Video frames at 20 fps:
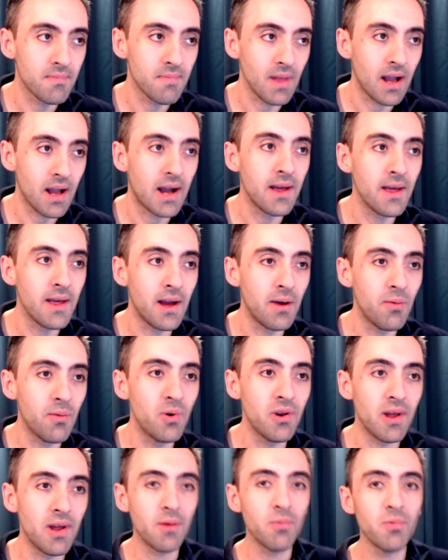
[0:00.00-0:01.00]
I
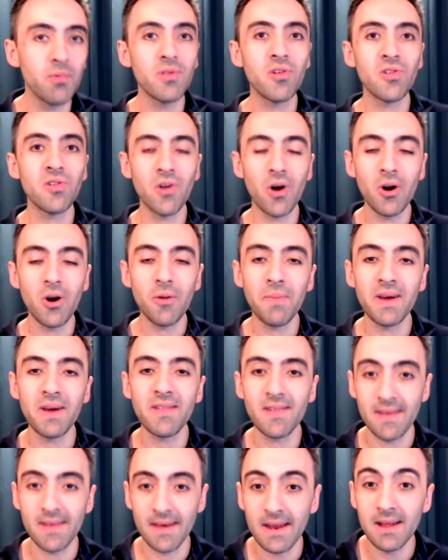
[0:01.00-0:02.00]
would start by
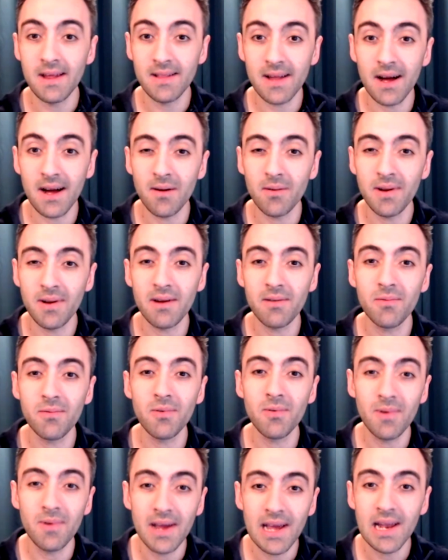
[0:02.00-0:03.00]
sitting down
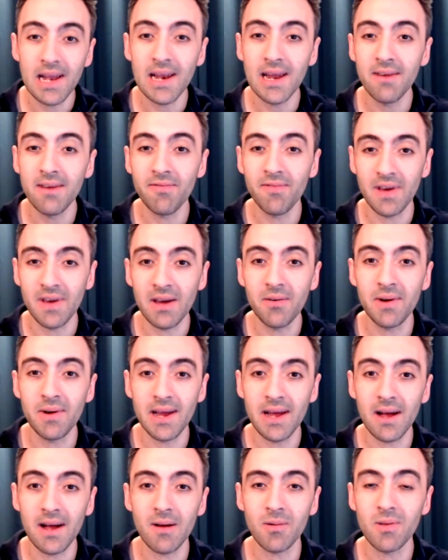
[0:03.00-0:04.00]
and really
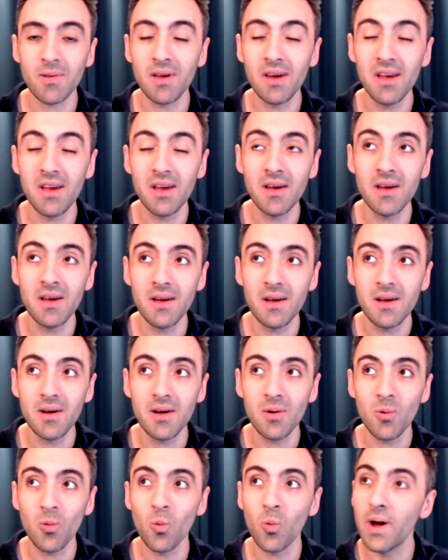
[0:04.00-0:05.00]
figuring out
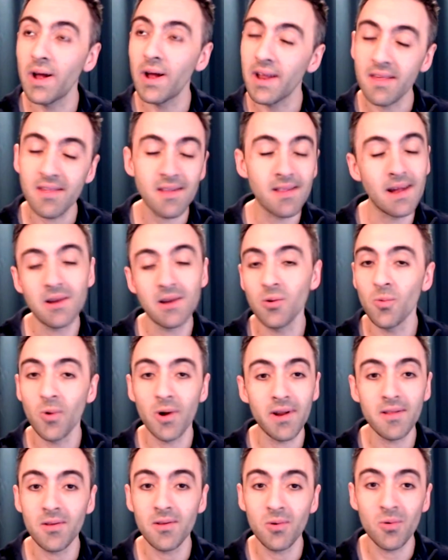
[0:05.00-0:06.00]
what is it that you
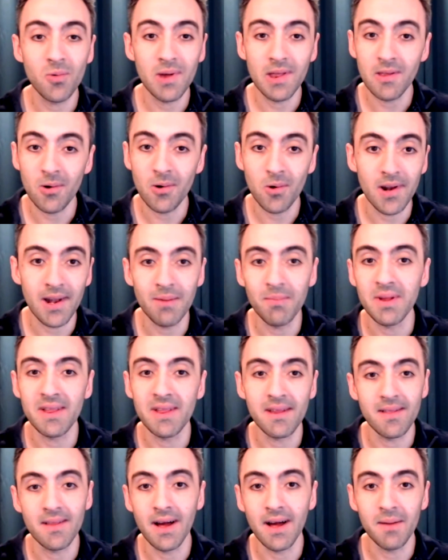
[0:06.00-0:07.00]
want to do with your
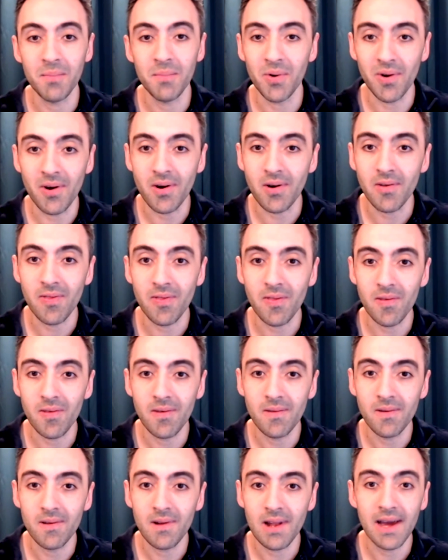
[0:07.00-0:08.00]
limited time on earth.
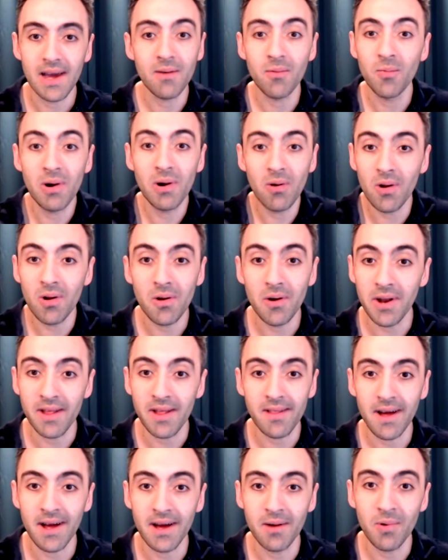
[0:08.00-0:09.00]
Like, we're all going to
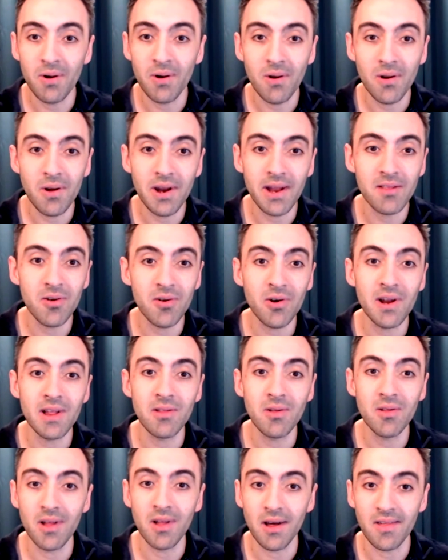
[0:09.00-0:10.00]
die, we're all going to turn
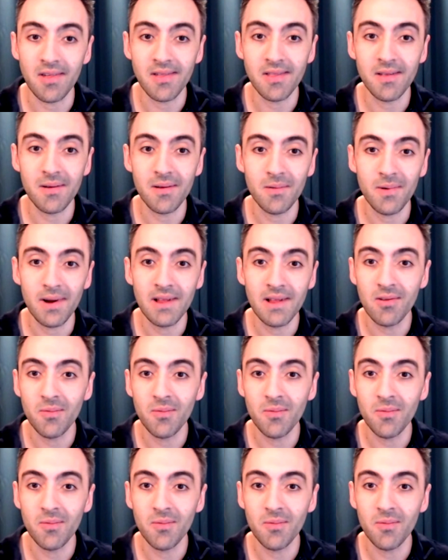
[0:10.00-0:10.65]
into dust, right?